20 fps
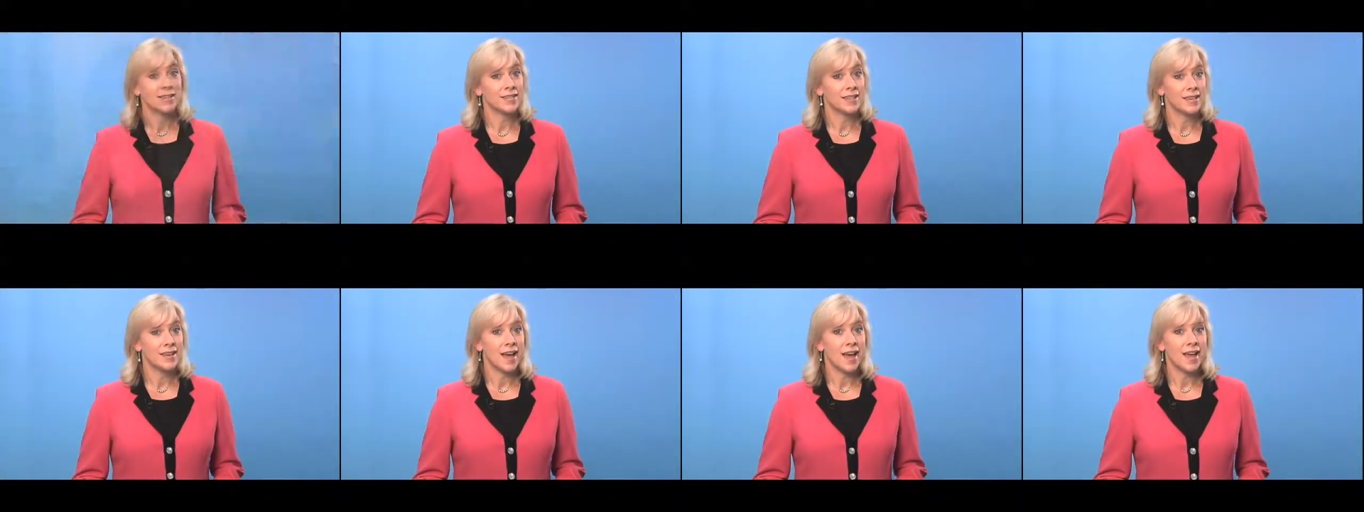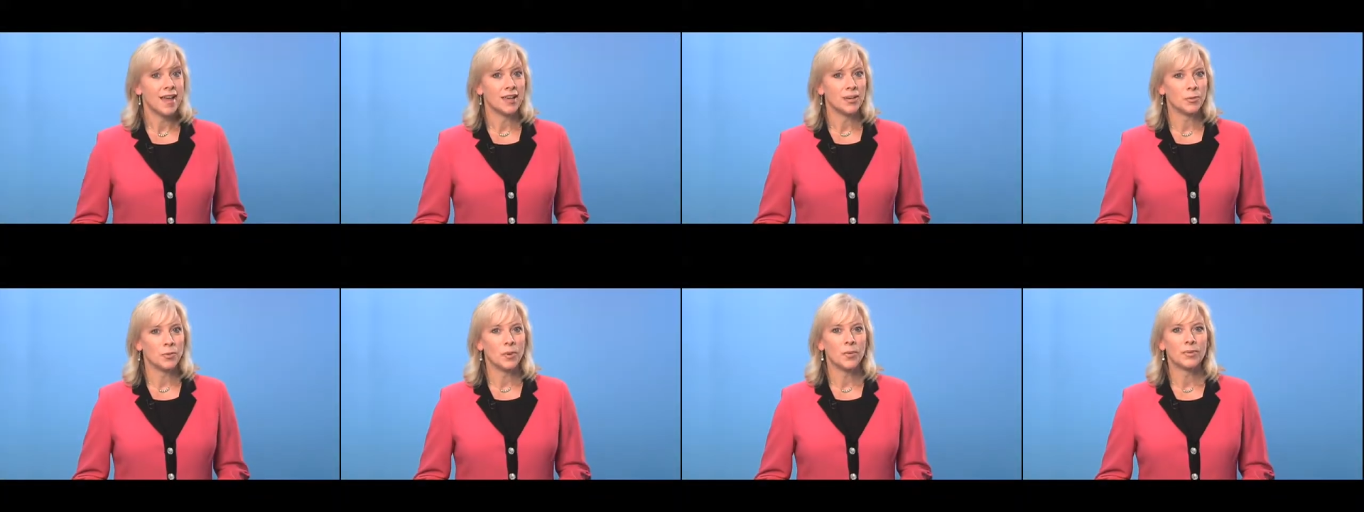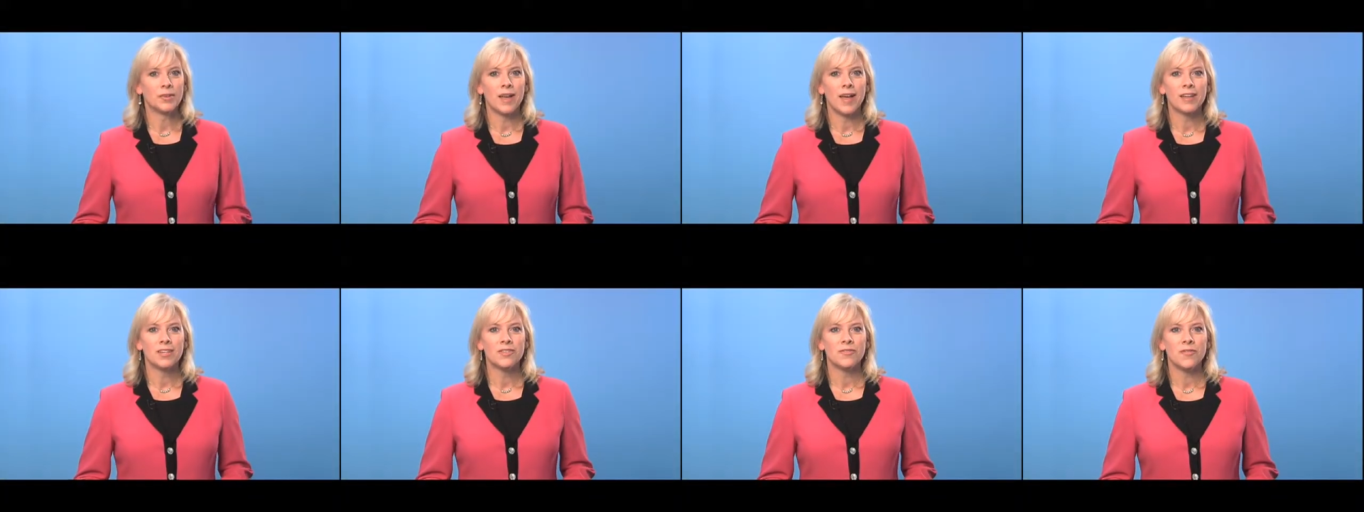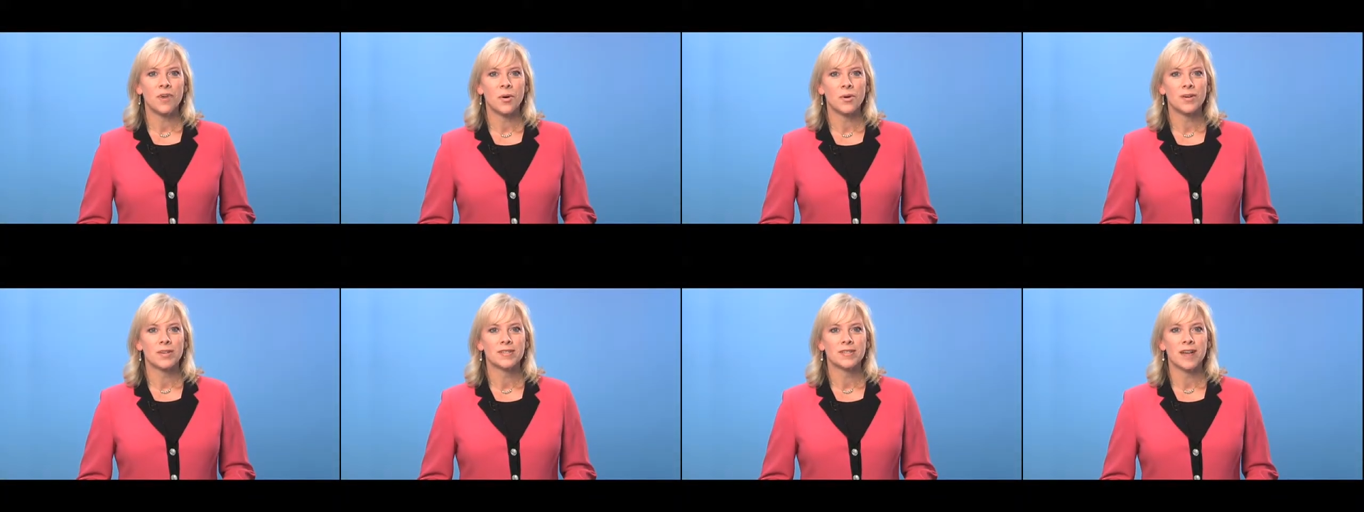Tonight, we would like to
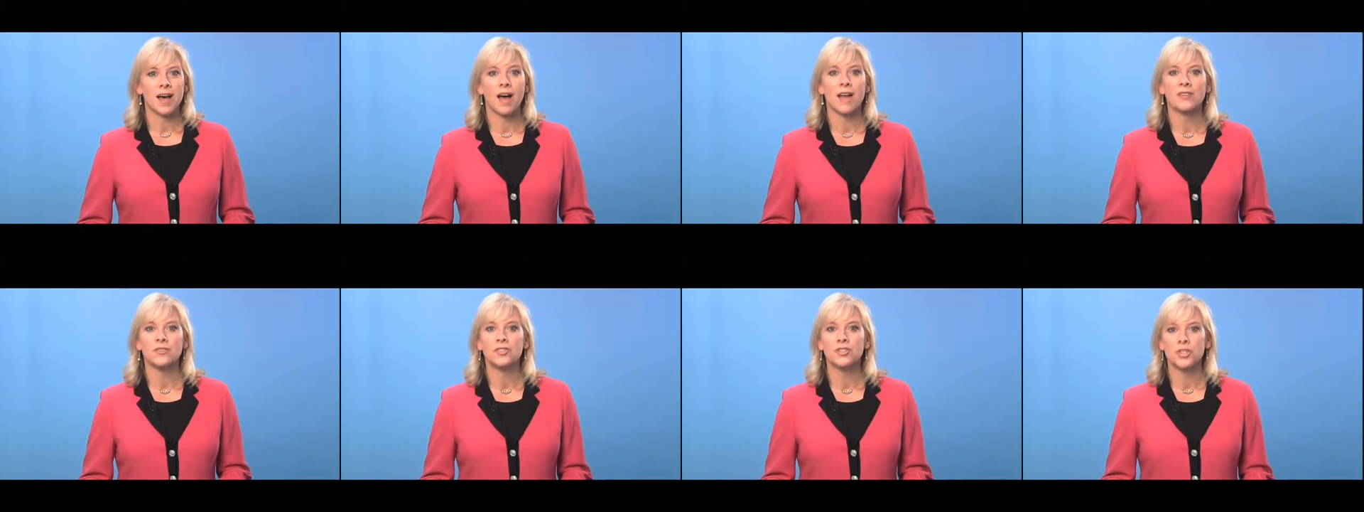focus on